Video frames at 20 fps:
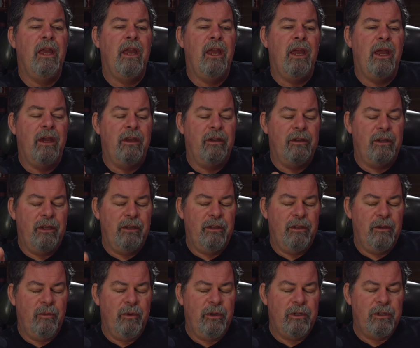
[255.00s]
And in
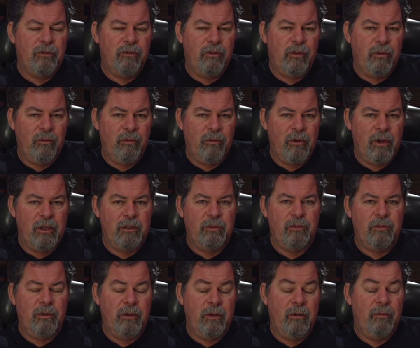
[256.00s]
the original form of
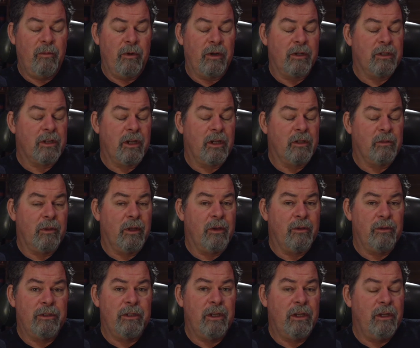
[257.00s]
gospel, uh, Mark's gospel, I
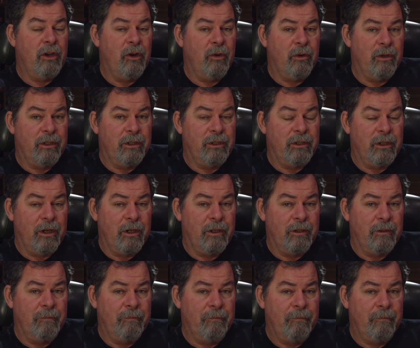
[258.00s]
would say no, it does not.